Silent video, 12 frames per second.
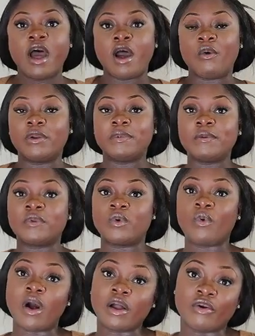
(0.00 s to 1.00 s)
I want to be able
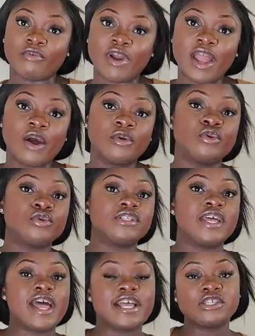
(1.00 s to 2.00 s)
to walk around,
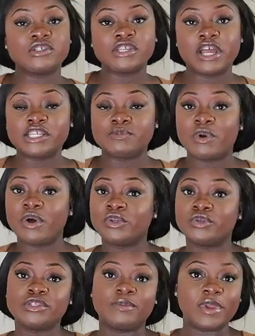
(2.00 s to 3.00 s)
use the exercise ball,
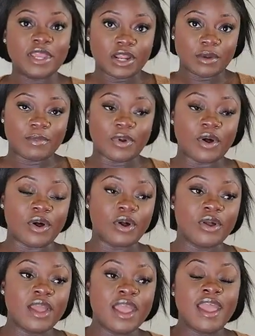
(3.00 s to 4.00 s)
use the peanut
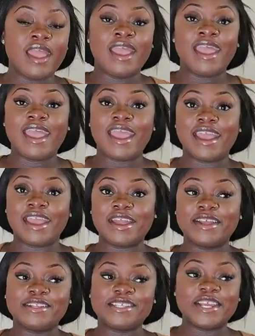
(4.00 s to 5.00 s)
ball.
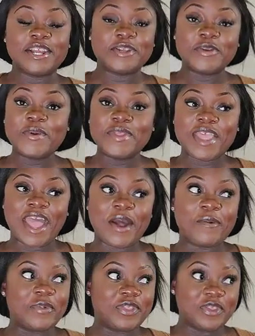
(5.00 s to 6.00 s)
And in doing
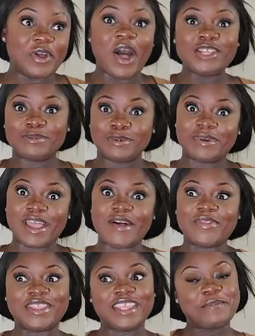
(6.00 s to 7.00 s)
that, with the hospital
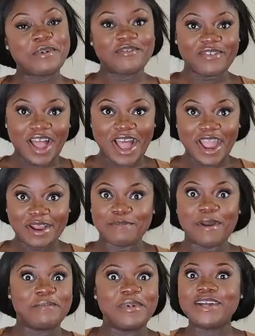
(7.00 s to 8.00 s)
gown that they provide,
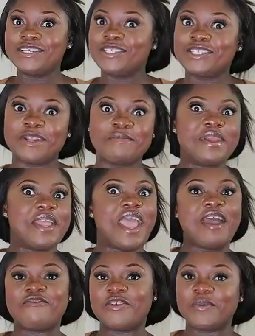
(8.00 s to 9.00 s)
my butt is just going to be
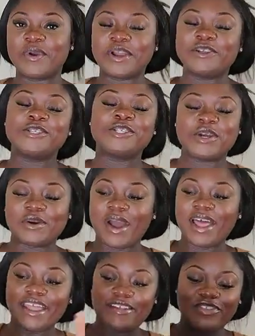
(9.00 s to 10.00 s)
everywhere. So
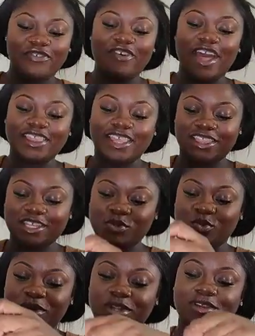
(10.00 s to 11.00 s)
I like the fact that
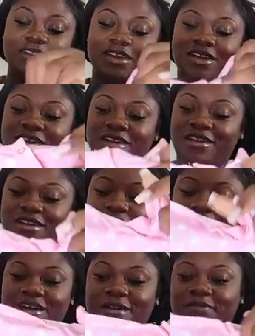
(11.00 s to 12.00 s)
this one
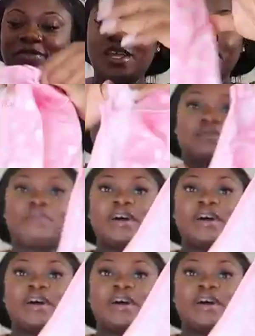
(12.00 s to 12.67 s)
um, comes with